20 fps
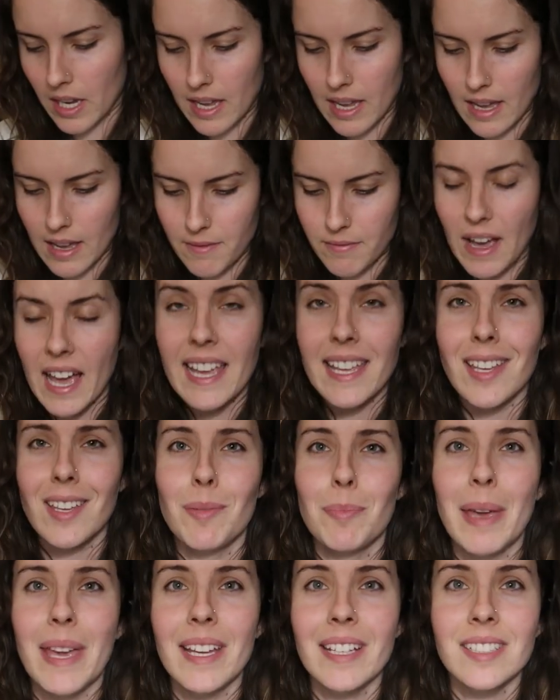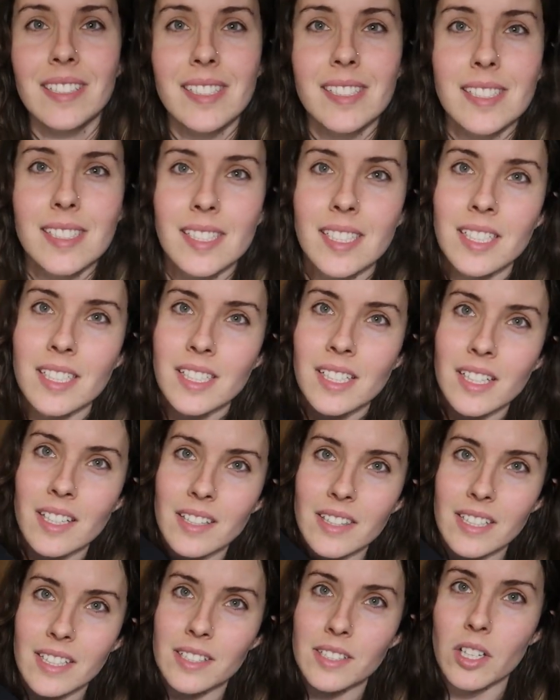I have hiking pants.
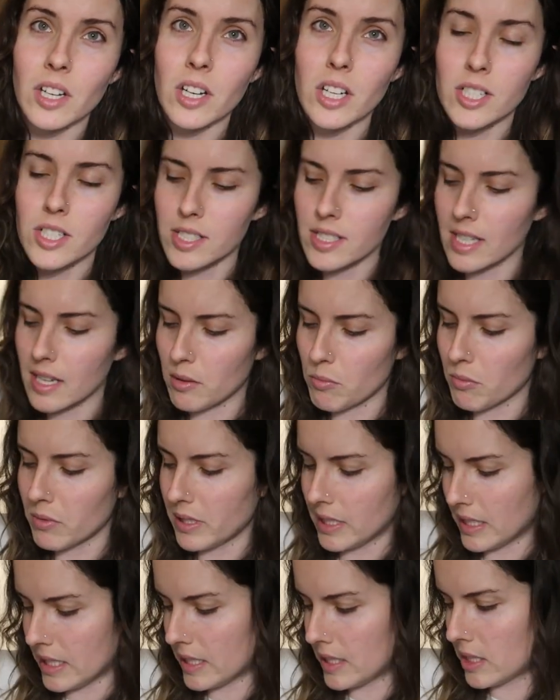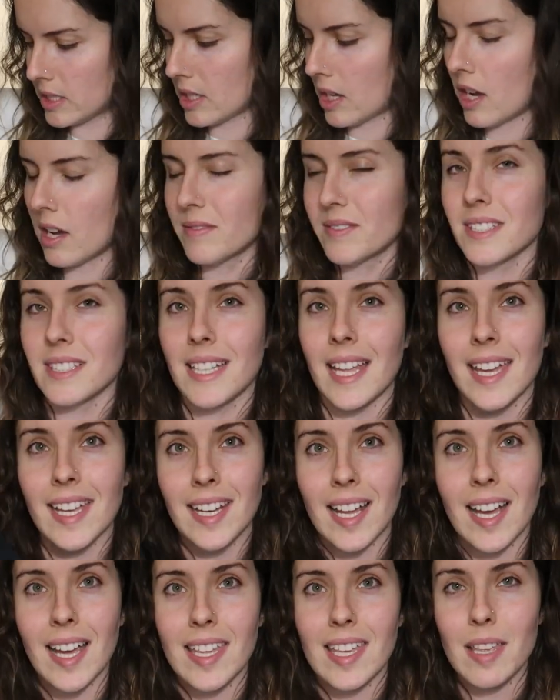These are just like really soft,
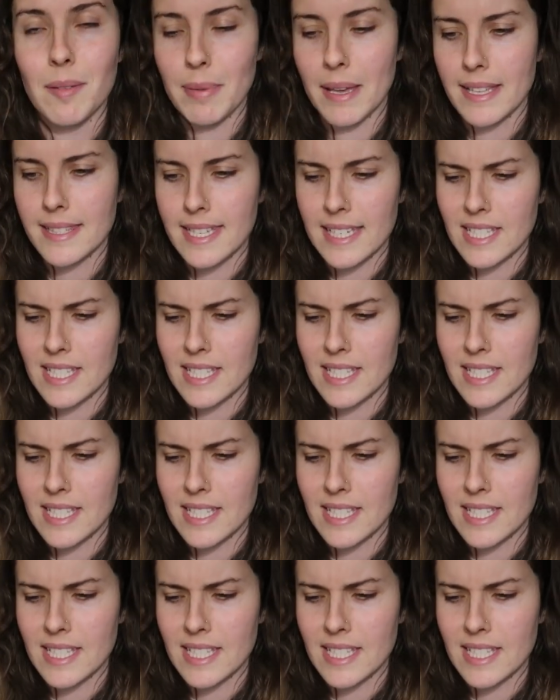light hiking pants.